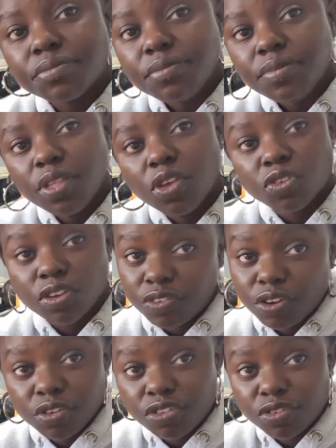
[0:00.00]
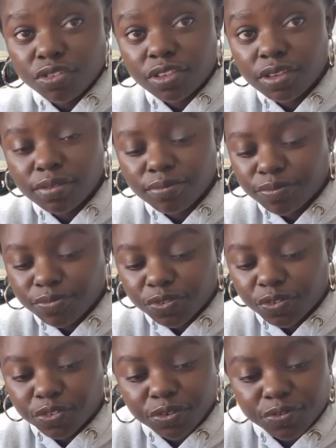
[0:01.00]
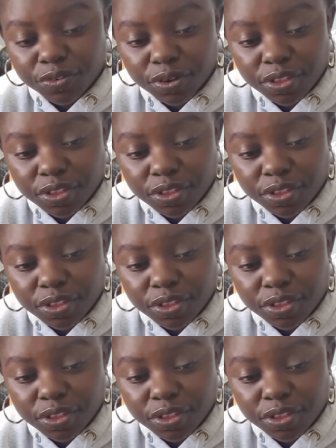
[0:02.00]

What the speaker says: Okay. So if you don't choose it for